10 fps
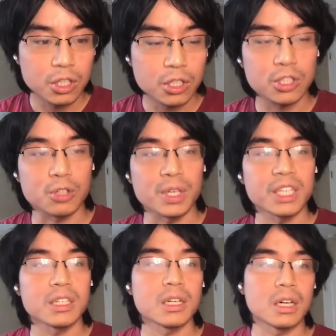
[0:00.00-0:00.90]
So
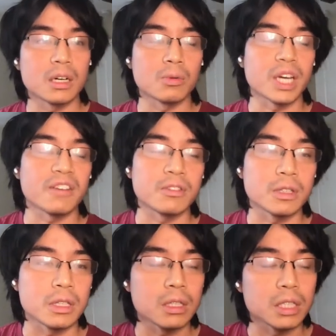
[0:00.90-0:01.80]
here we have
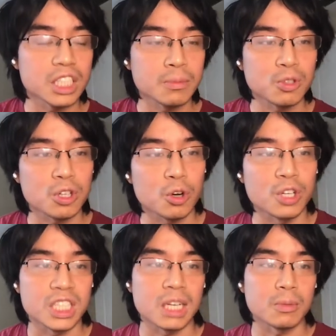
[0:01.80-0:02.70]
a simple code
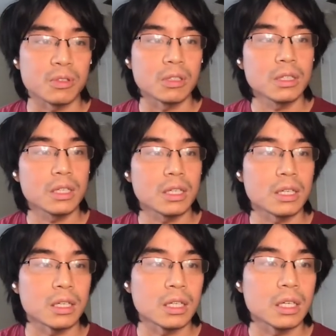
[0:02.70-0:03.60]
example.
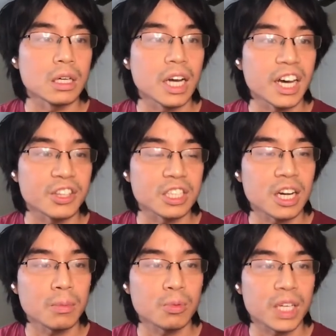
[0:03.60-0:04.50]
At the top, we